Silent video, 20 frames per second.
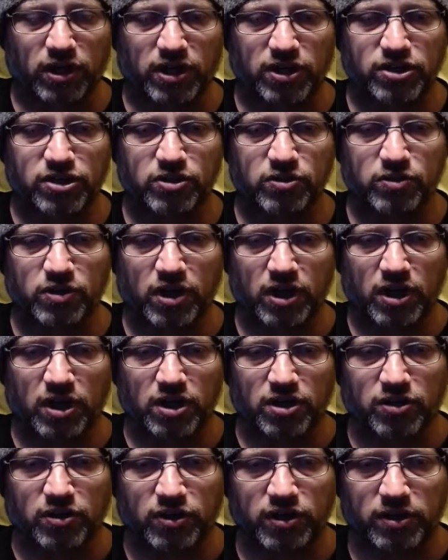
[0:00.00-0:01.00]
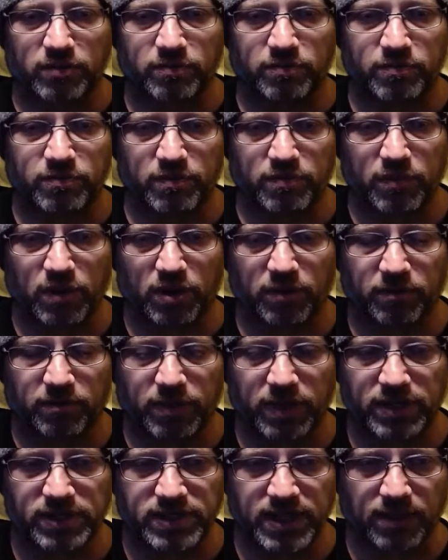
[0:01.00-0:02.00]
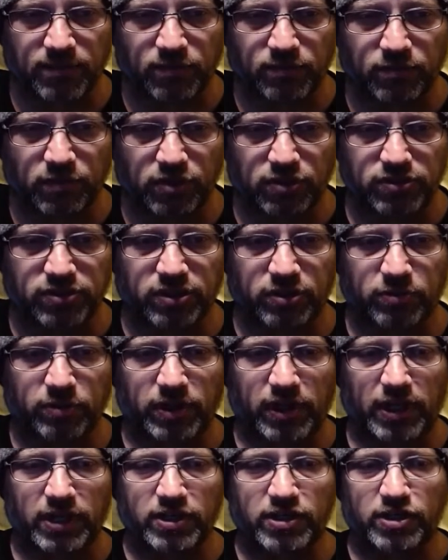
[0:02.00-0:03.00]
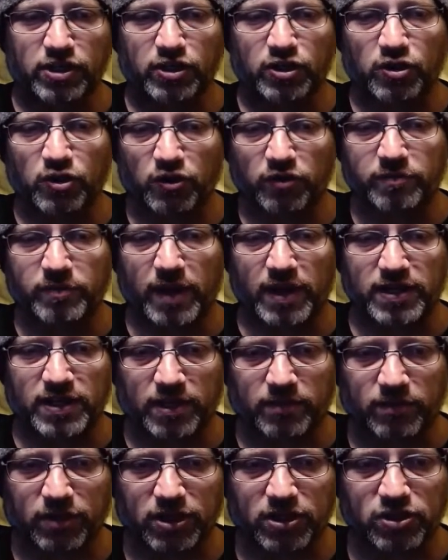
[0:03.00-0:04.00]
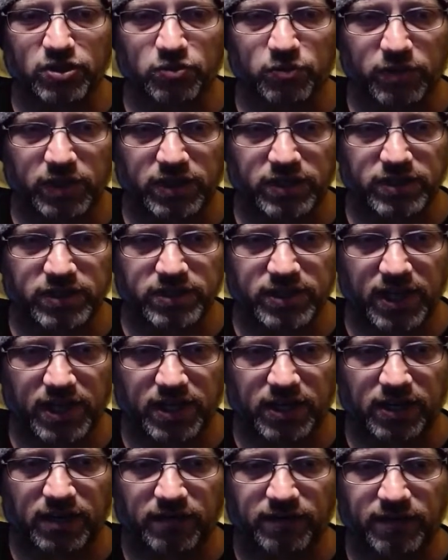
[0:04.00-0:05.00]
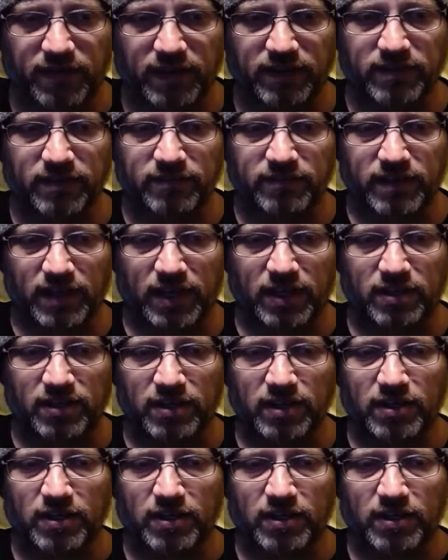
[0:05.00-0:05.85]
issued during a peacetime emergency related to the COVID pandemic is reinstated. Effective date,